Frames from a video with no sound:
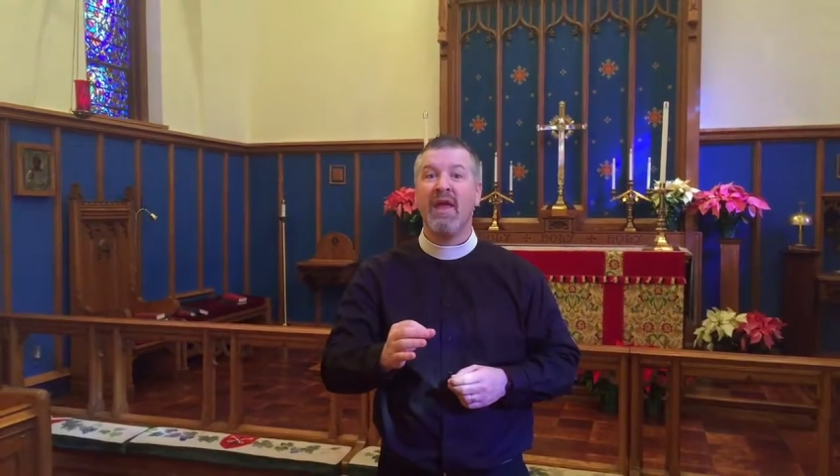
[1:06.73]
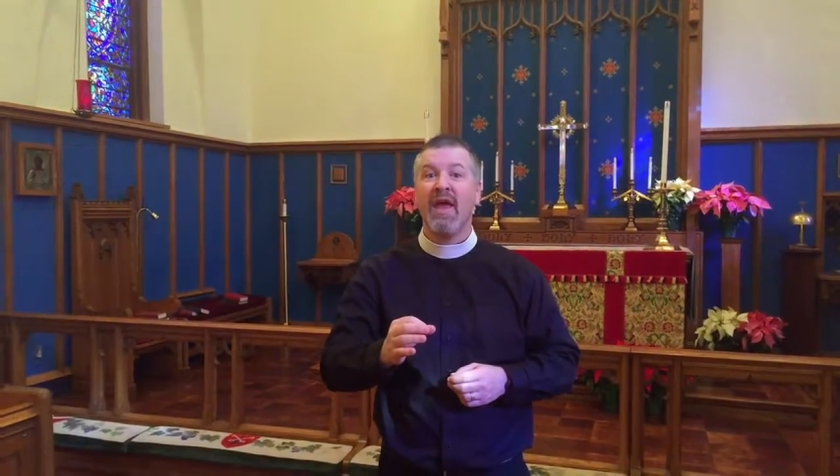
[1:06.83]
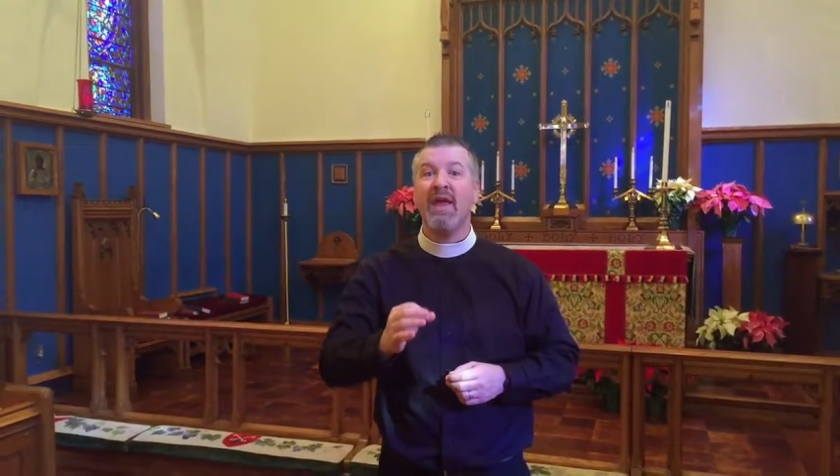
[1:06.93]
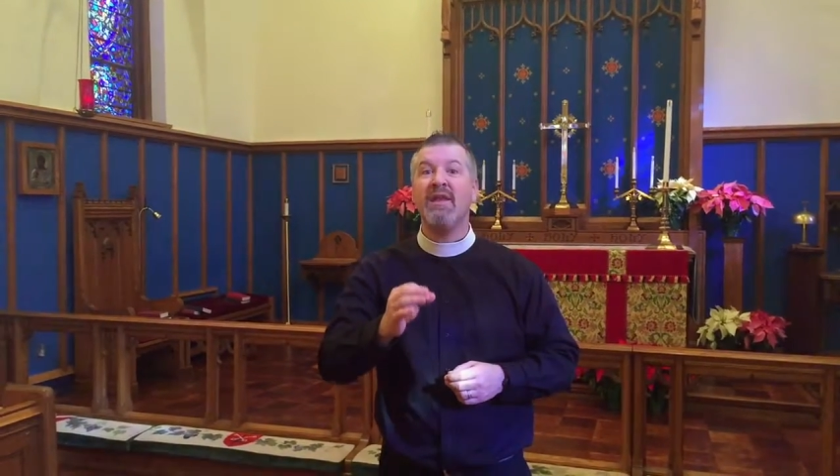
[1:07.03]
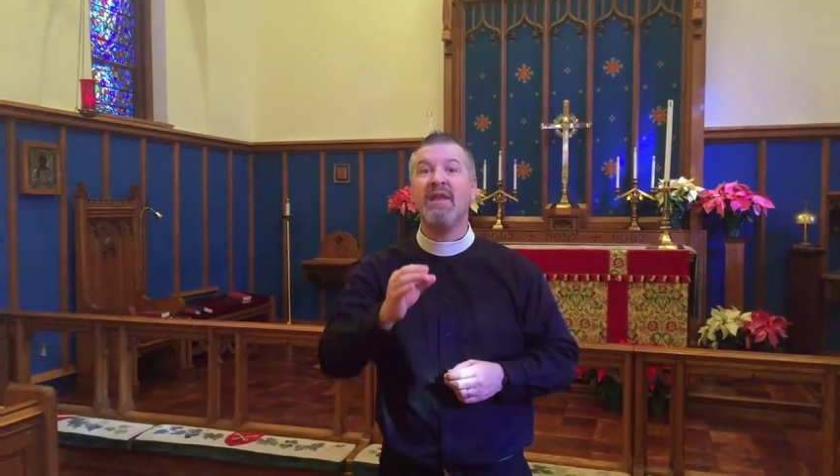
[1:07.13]

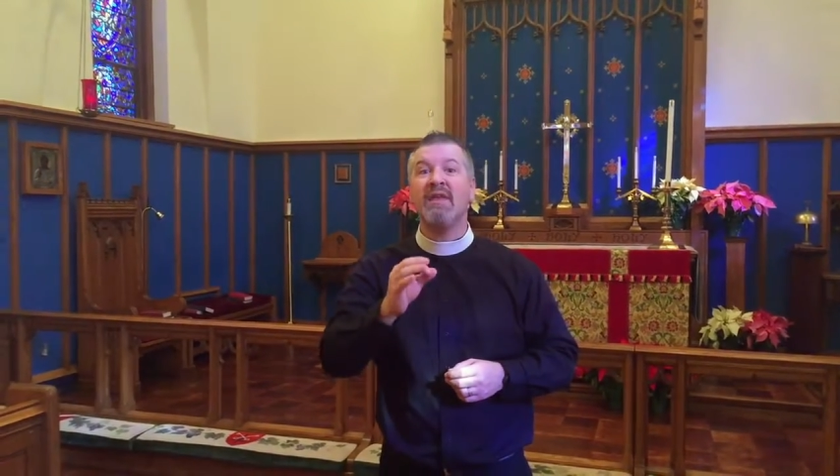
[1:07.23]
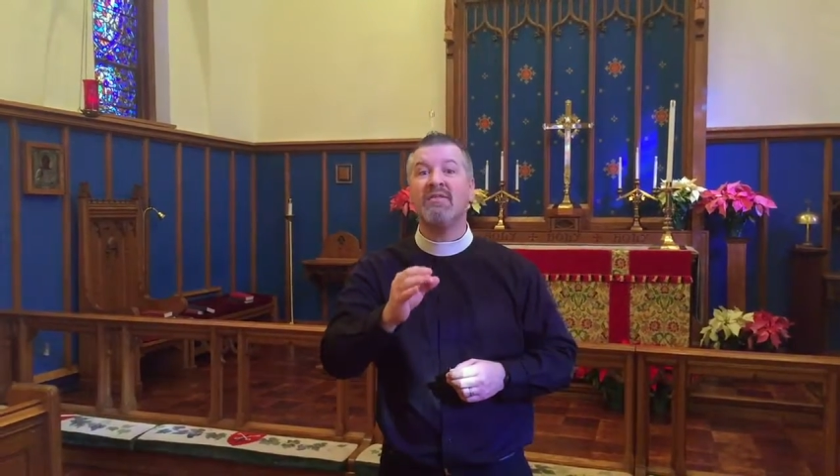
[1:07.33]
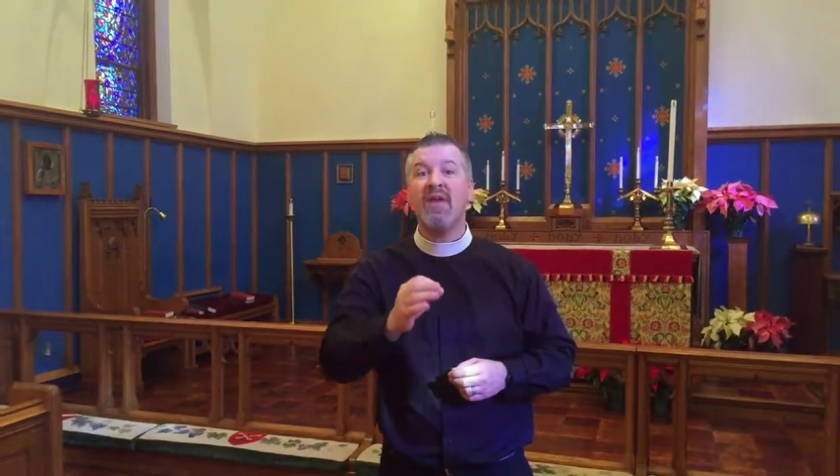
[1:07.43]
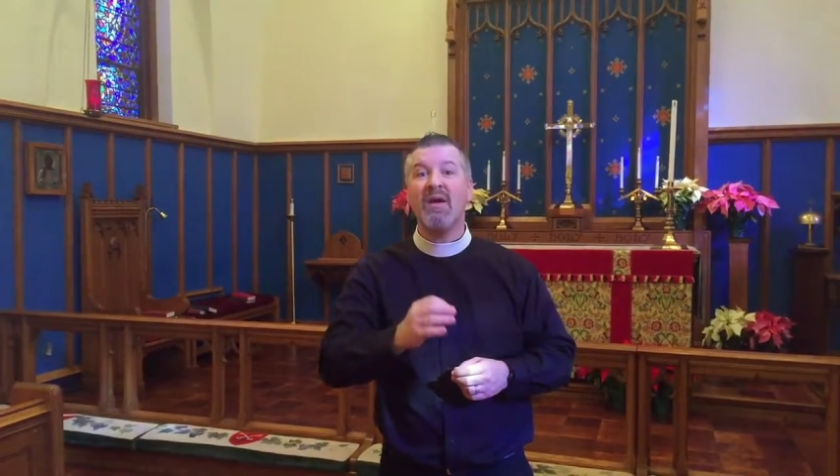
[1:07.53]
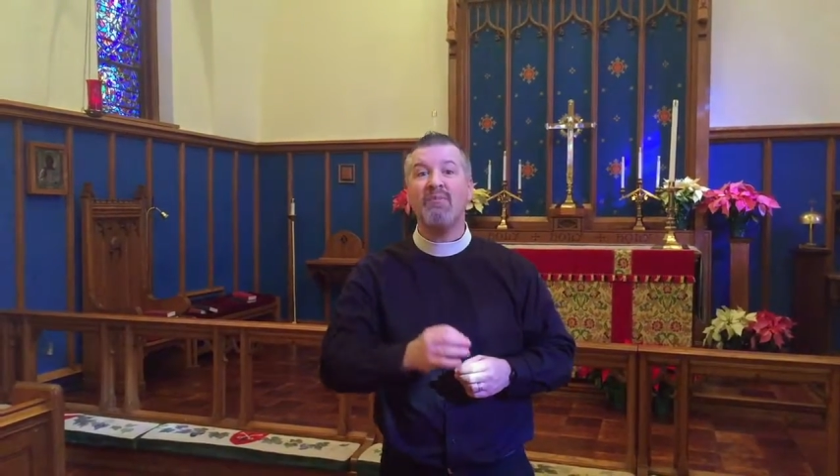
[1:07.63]
and an
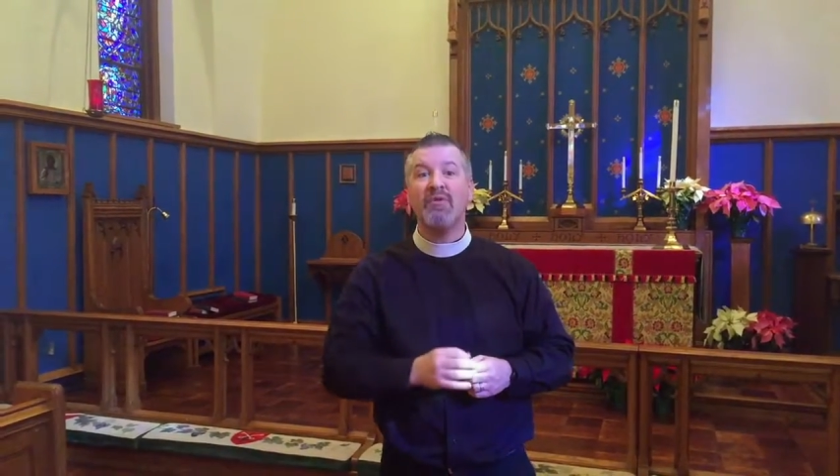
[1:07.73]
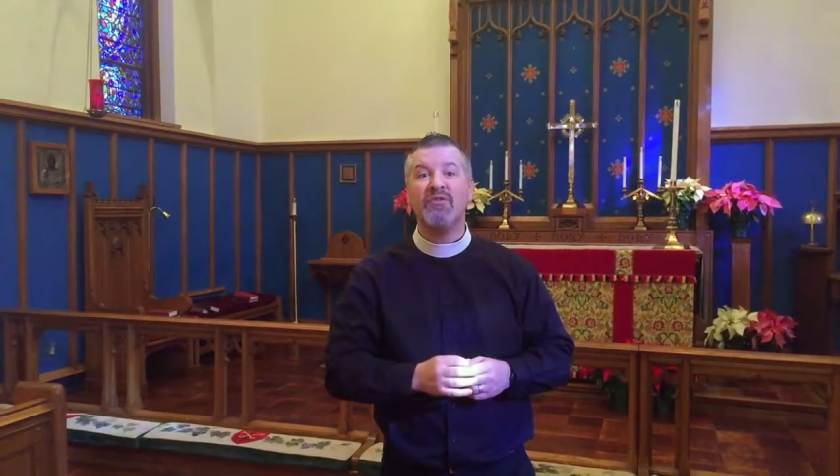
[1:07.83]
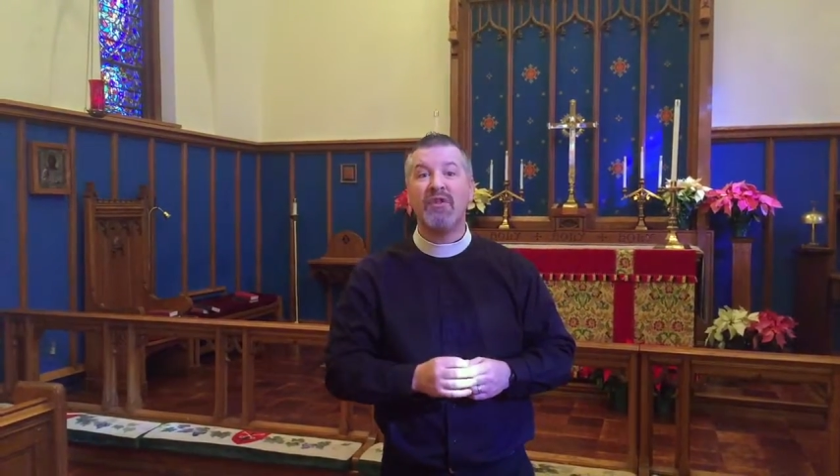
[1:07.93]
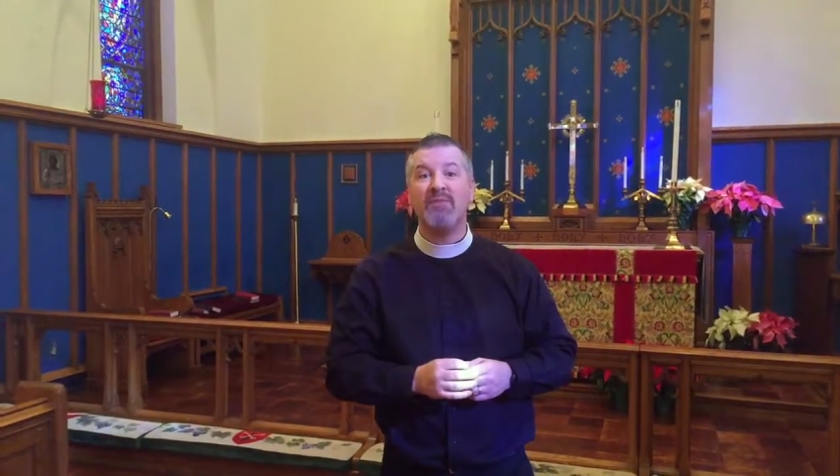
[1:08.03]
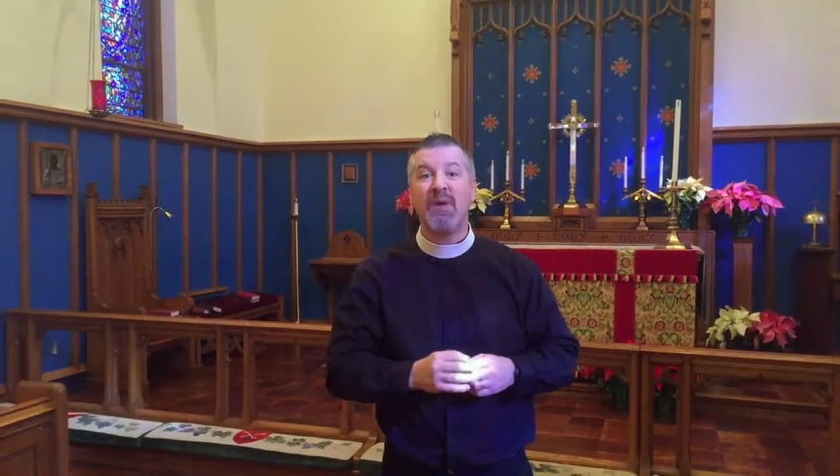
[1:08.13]
example
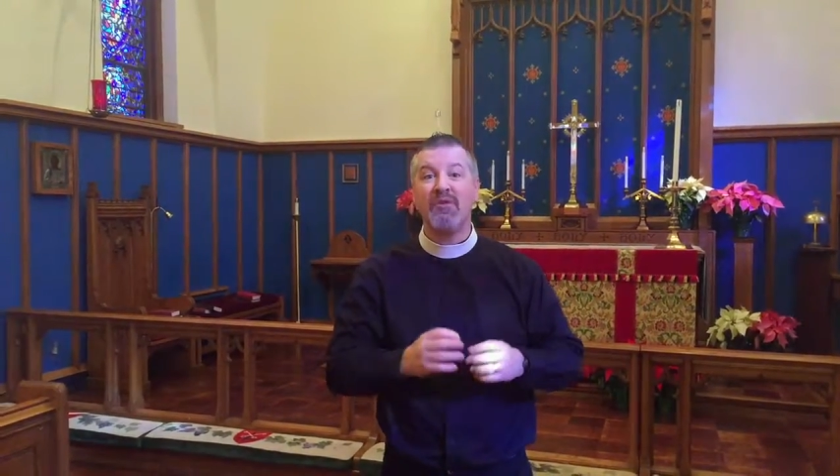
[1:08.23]
set